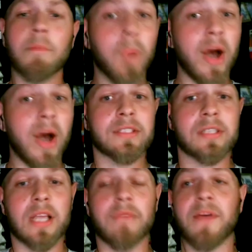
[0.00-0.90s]

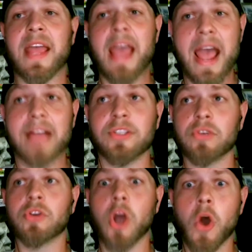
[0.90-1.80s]
But if I had
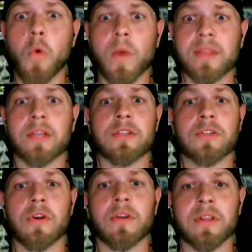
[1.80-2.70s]
to go with a
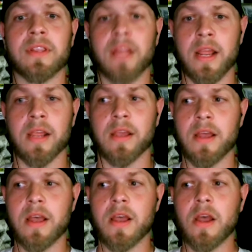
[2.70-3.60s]
certain thing,
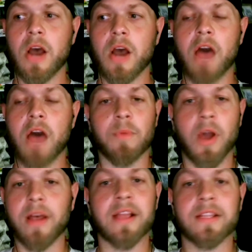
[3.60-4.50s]
I would
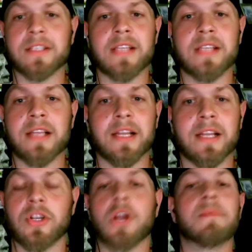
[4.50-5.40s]
probably have to say like
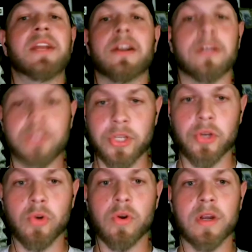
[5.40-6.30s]
Terminator
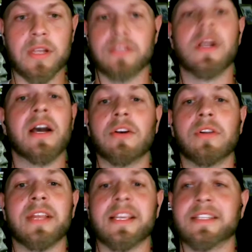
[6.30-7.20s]
2, because not
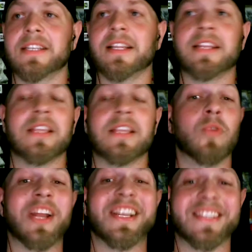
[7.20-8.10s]
only is it like the
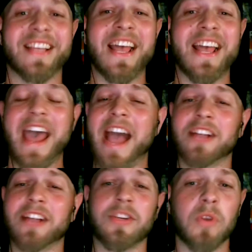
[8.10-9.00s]
greatest
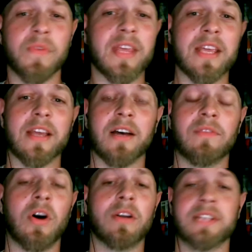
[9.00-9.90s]
action movie
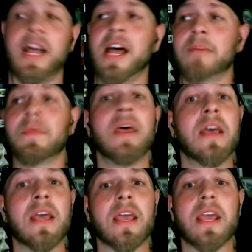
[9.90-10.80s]
of all time,
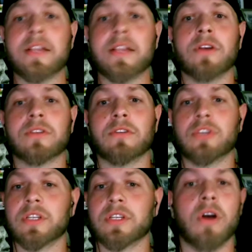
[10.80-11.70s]
it's also
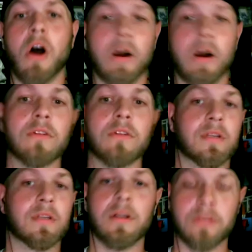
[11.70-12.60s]
just Arnold
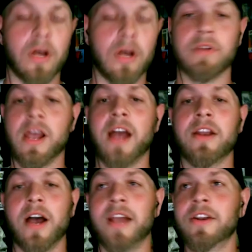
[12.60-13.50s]
alone.
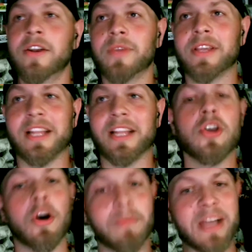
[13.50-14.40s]
I know we like,
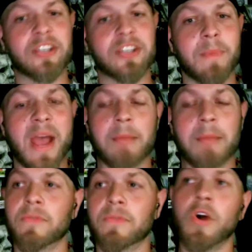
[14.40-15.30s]
you know, mentioned it back
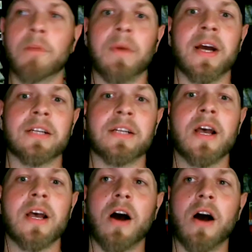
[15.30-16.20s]
before, but
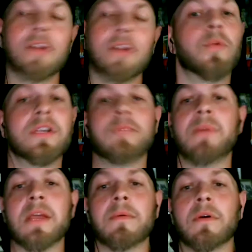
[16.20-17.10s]
Arnold was a
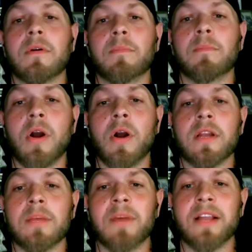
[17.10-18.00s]
big
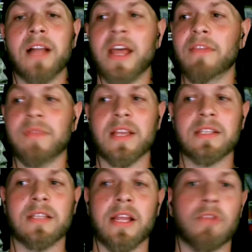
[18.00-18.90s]
part in my life
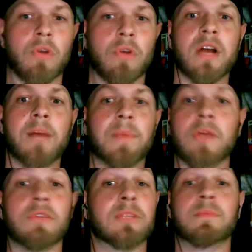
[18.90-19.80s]
because like growing up,
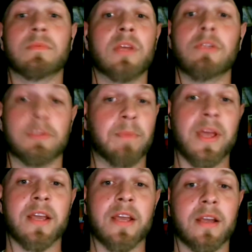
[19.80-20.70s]
he was
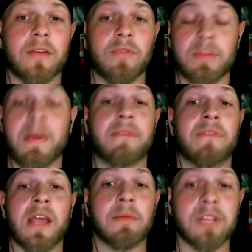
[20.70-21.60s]
big with my
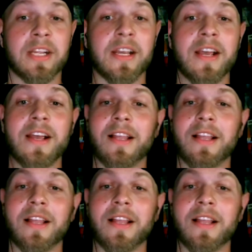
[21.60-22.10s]
family.